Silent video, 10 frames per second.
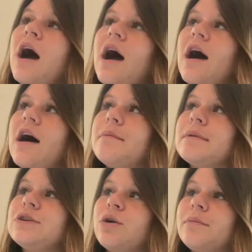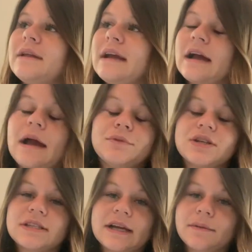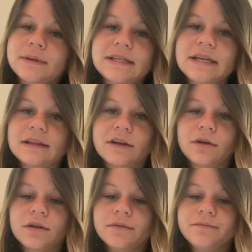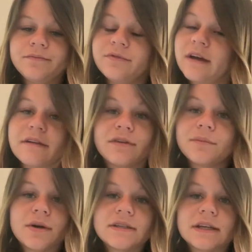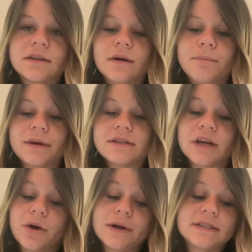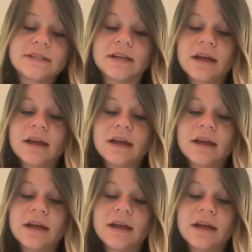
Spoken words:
Normally I'm just like a petite little 5-foot person, but so it's